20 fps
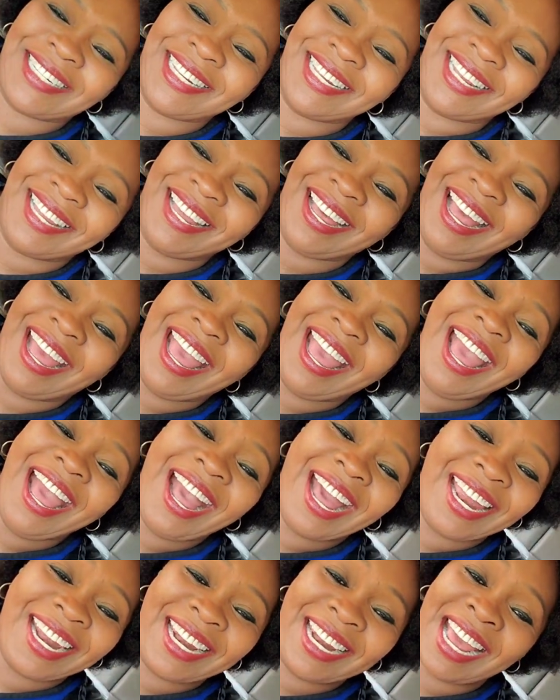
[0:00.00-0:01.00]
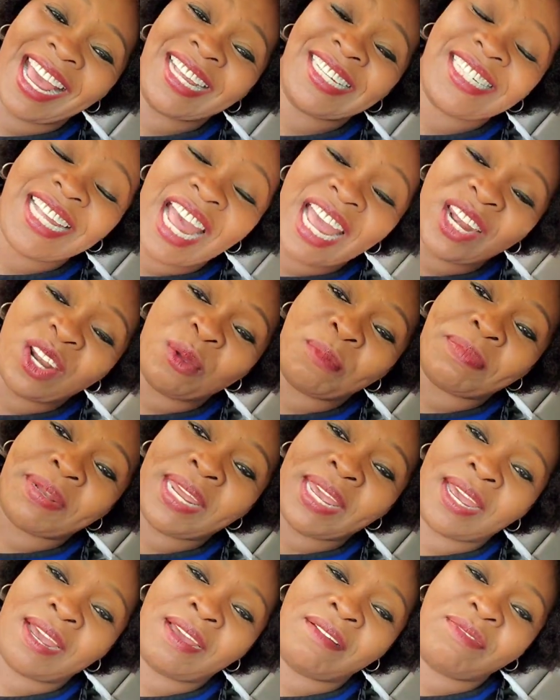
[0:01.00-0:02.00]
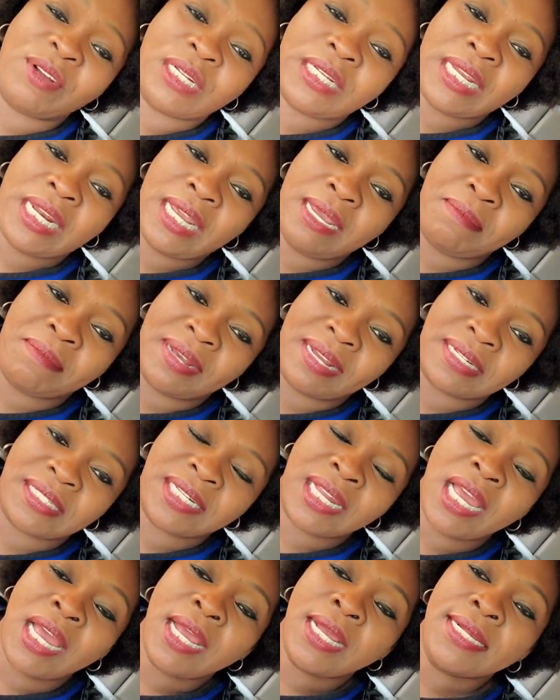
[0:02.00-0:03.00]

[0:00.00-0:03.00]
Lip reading: and then I signed up there for 3 months.